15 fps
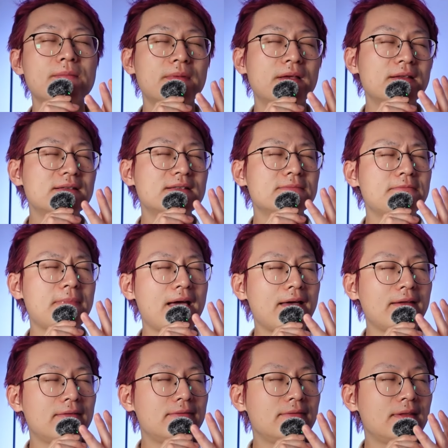Been
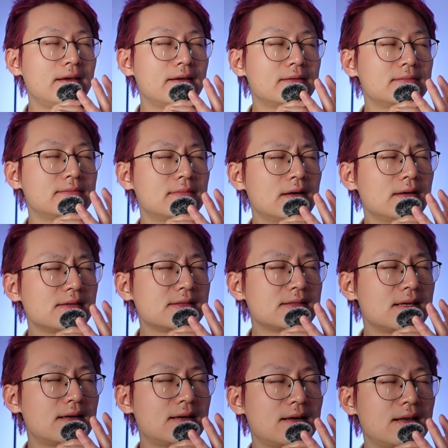spending most
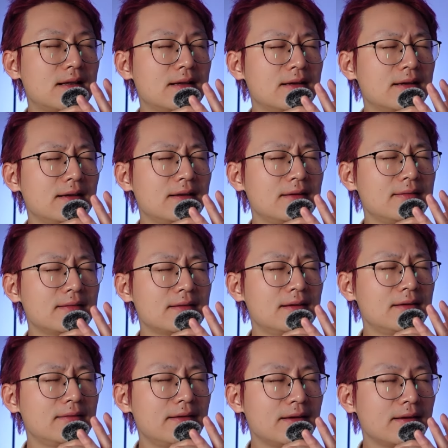their lives
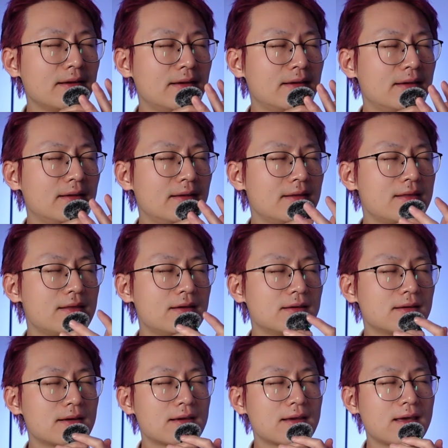living in
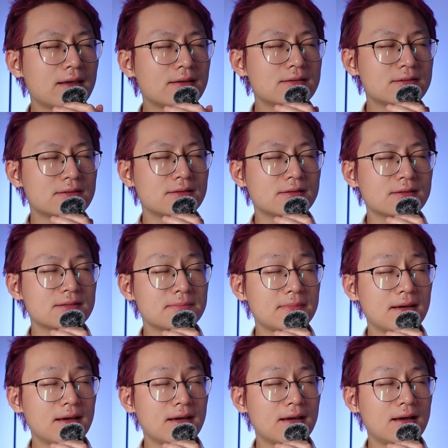the gangsta's
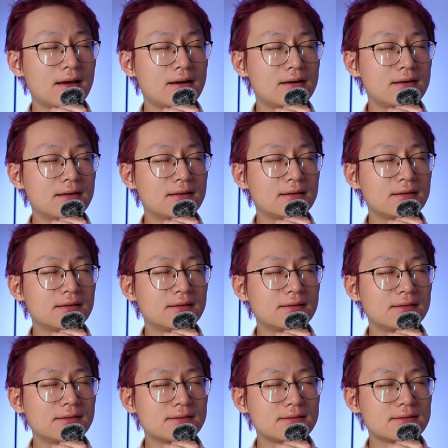
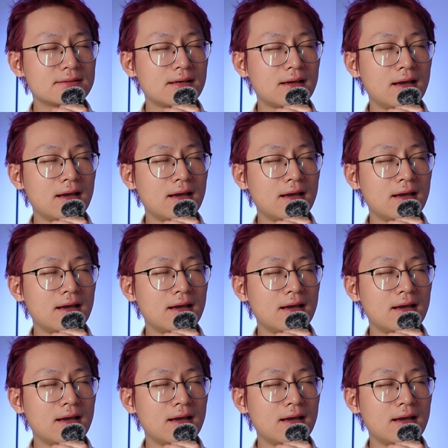paradise.